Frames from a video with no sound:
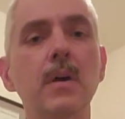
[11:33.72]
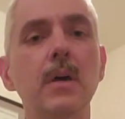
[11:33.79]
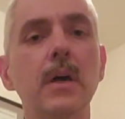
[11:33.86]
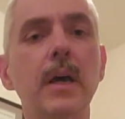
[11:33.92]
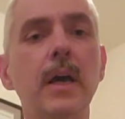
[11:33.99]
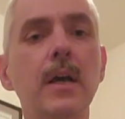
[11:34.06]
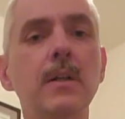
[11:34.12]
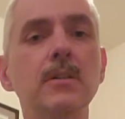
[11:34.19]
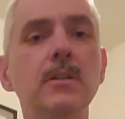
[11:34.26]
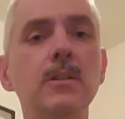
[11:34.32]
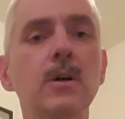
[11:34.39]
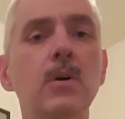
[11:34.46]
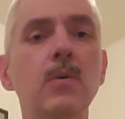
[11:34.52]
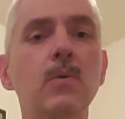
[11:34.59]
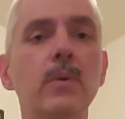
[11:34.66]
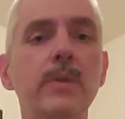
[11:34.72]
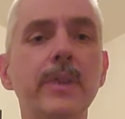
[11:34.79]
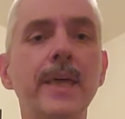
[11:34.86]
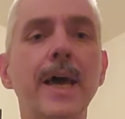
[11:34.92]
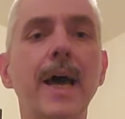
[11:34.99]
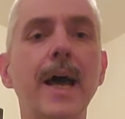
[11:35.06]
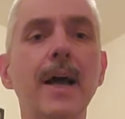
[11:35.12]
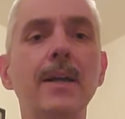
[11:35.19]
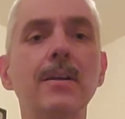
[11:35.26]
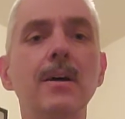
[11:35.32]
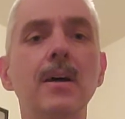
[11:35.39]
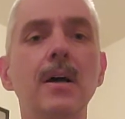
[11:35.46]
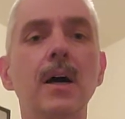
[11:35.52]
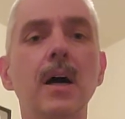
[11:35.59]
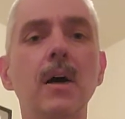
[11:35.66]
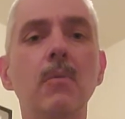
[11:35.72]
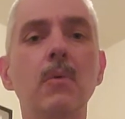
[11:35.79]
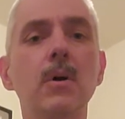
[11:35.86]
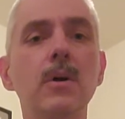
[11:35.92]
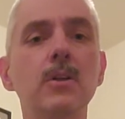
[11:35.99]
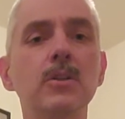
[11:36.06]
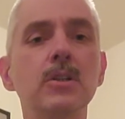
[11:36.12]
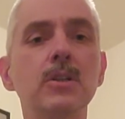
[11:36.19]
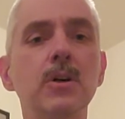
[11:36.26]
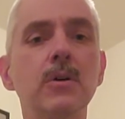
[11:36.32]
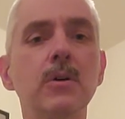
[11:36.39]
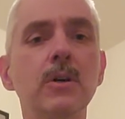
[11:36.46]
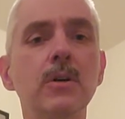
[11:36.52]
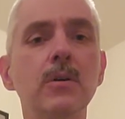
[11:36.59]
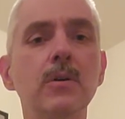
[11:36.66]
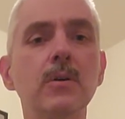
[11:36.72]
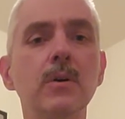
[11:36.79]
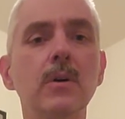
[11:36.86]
And so with that, I want to show you